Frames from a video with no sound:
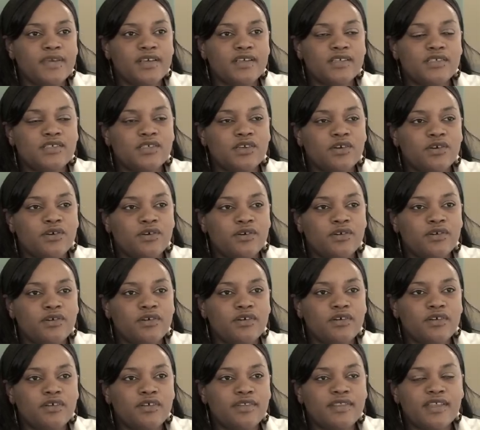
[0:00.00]

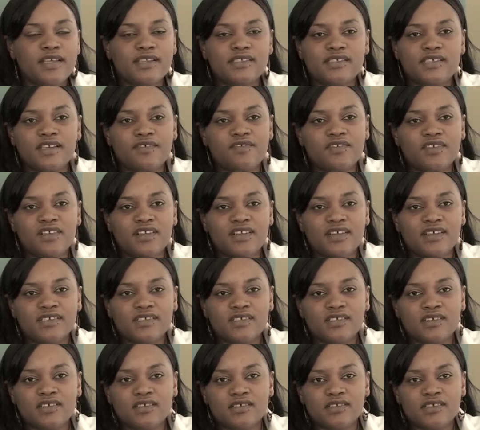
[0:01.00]
So that's definitely a
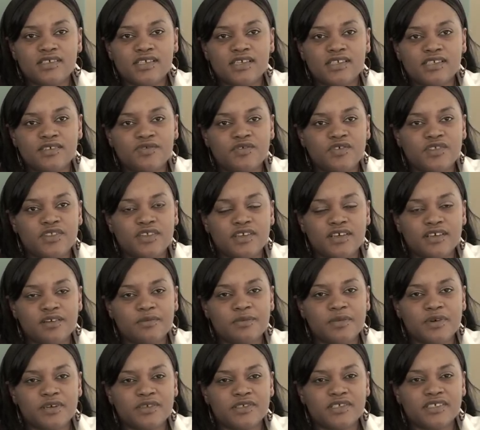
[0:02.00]
skill set if you think
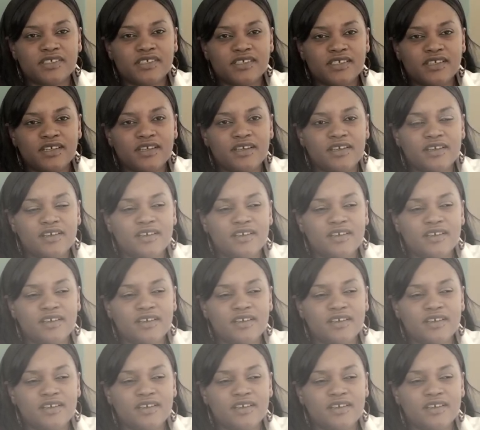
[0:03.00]
about it.